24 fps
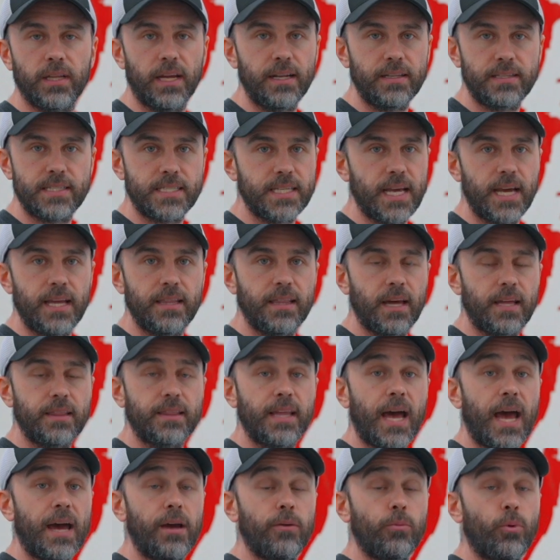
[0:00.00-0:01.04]
let's say
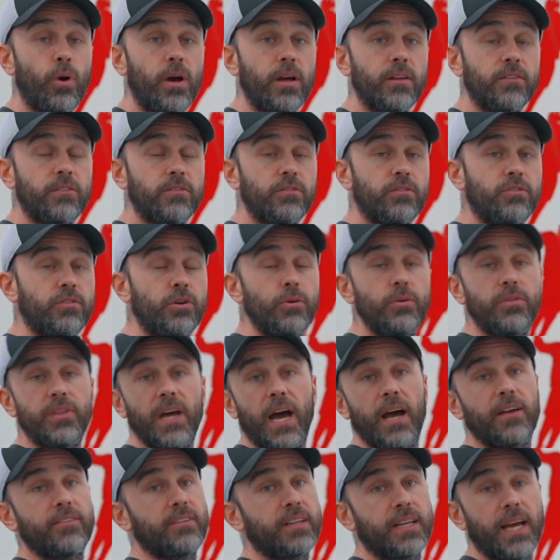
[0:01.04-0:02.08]
that was
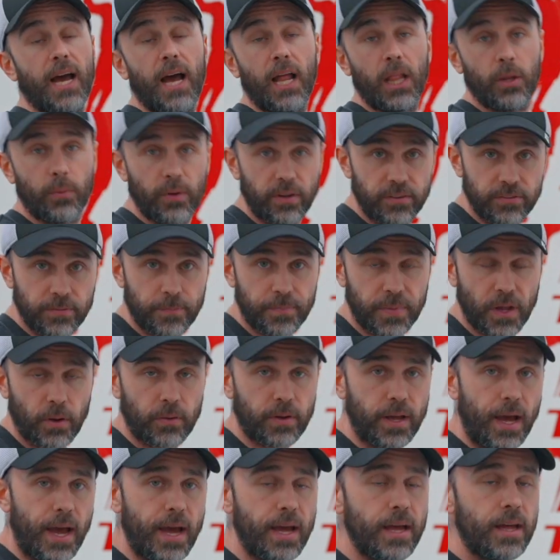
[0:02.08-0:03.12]
2,000 calories,
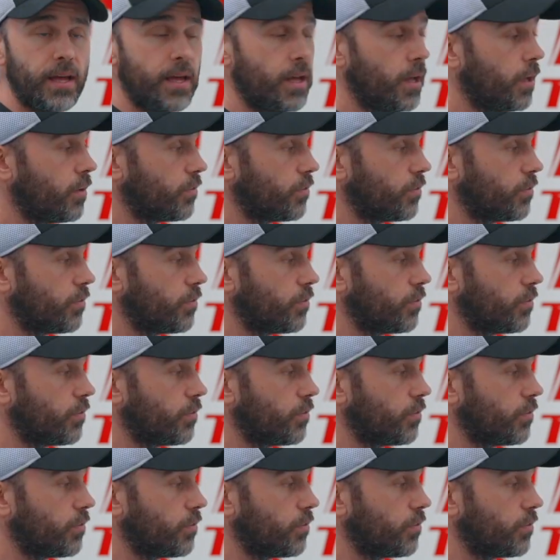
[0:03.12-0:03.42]
okay?